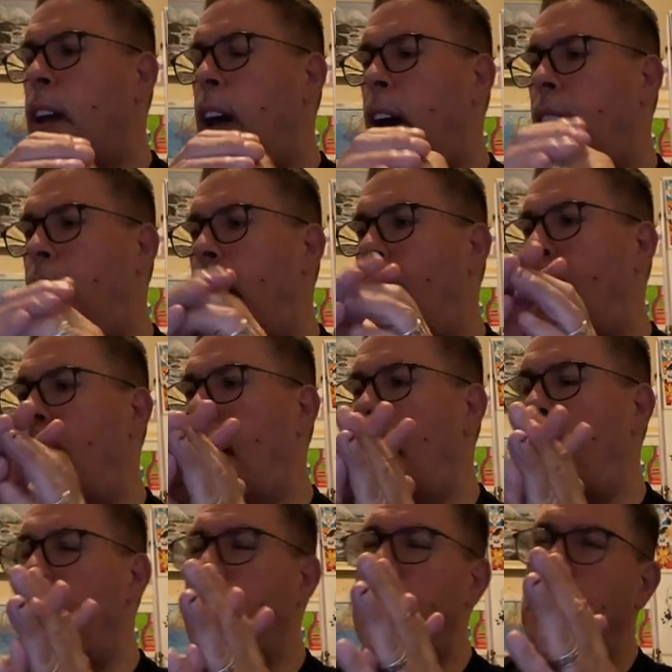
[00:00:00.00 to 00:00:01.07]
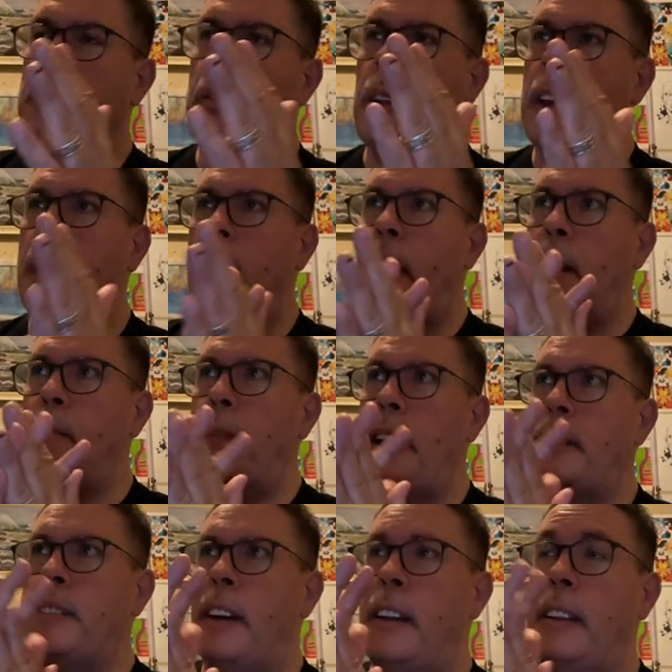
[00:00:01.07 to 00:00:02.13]
And that's just really kind of
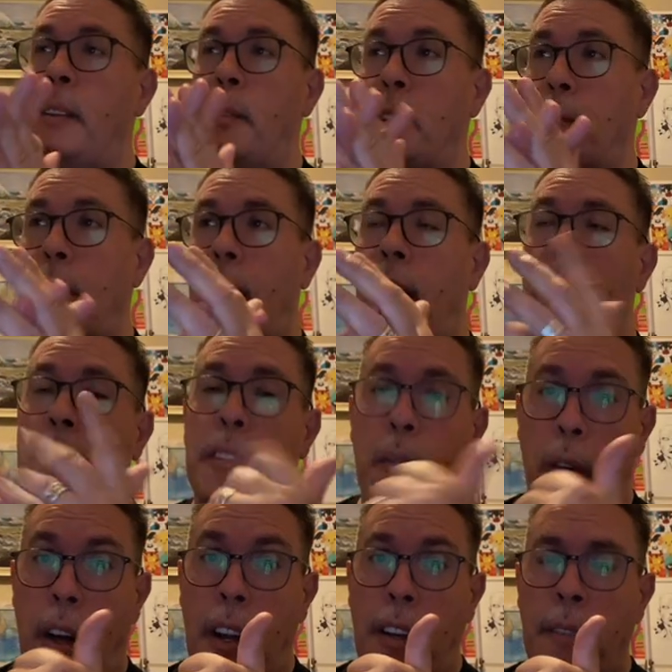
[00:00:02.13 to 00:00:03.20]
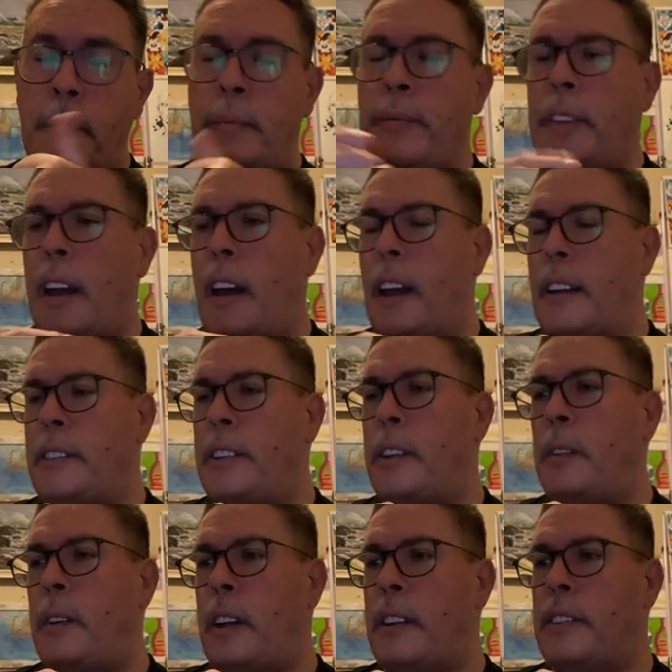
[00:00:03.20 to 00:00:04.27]
based on the response, one,
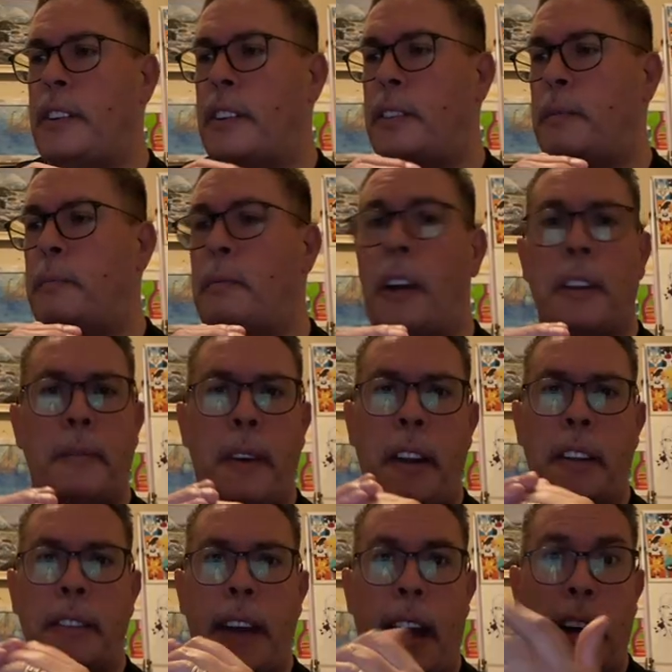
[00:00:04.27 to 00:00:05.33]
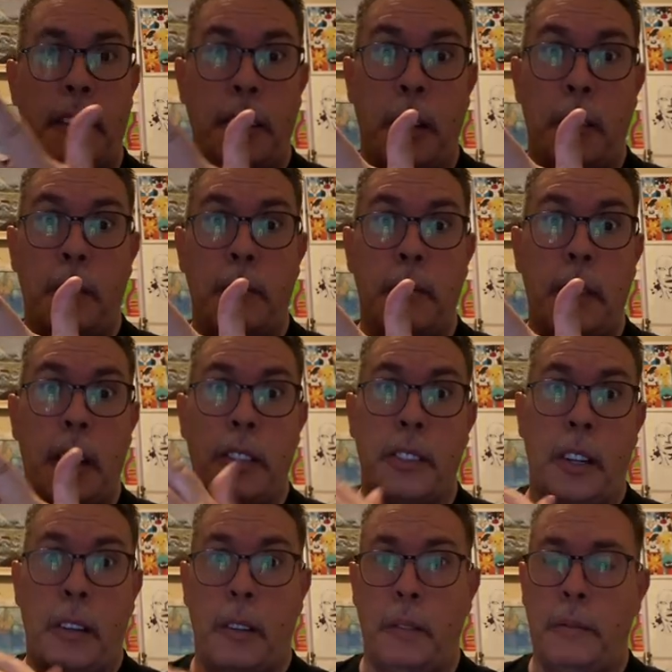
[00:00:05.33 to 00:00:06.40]
two, and just Bugs Bunny's attitude in
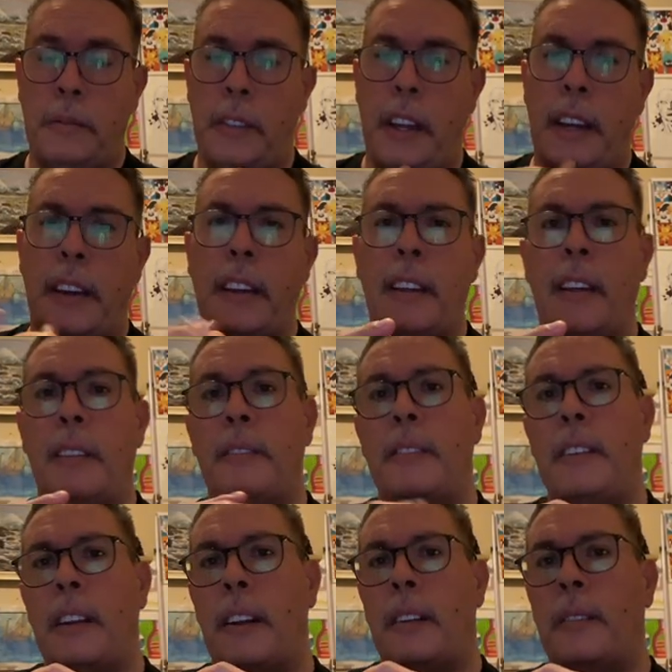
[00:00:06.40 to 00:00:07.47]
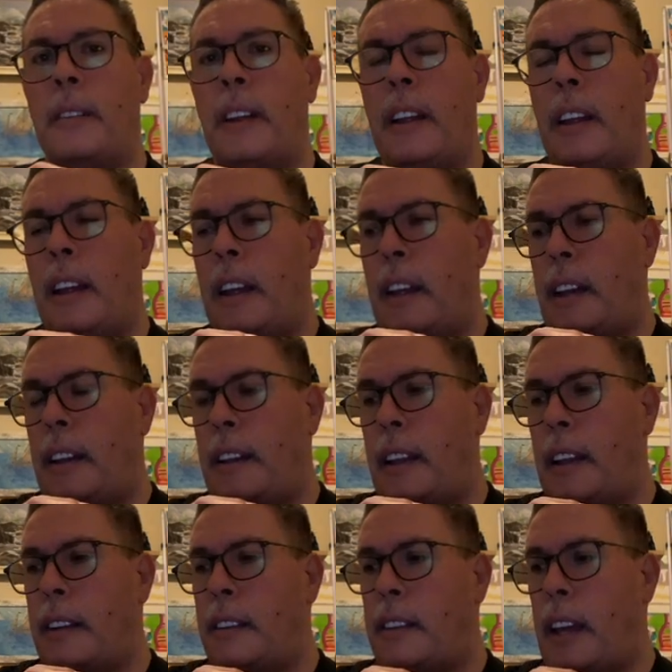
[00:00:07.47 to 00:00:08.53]
general. Like he
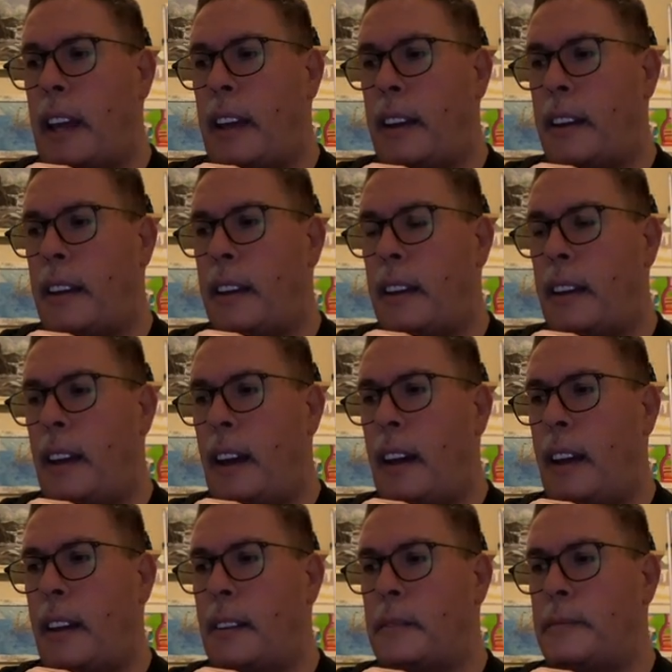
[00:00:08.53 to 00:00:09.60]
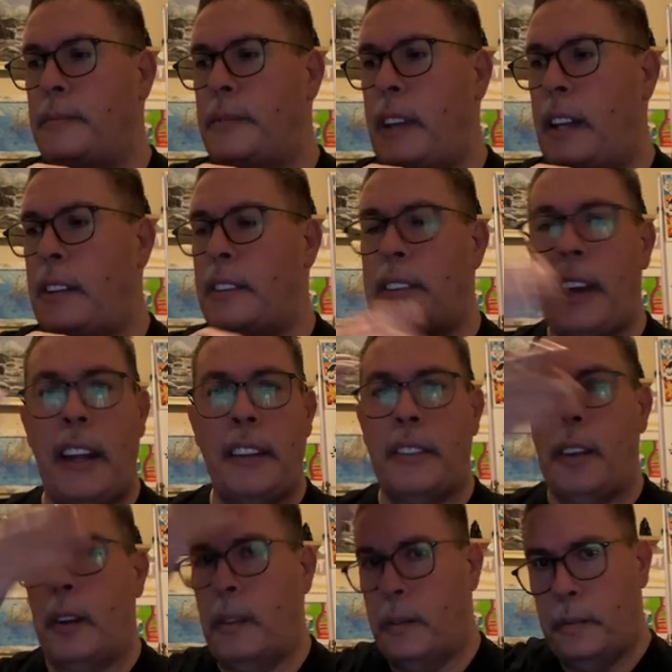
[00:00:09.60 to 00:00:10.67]
didn't take, he just had his
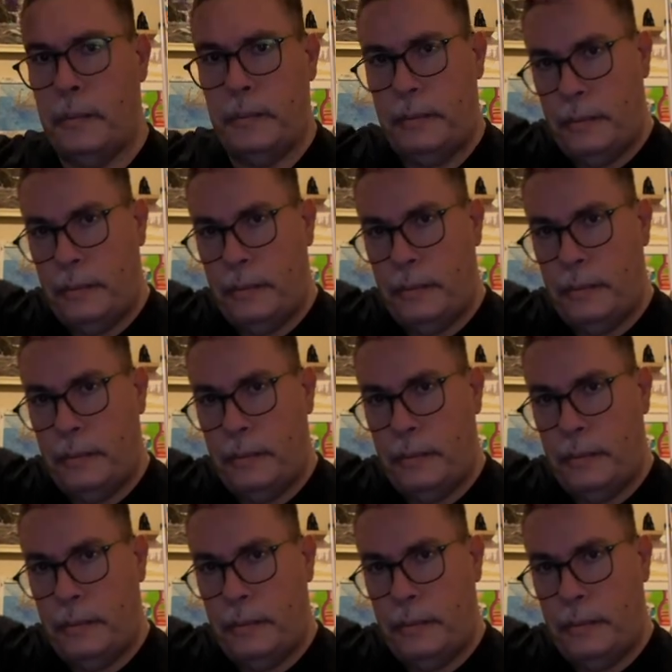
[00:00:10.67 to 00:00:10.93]
own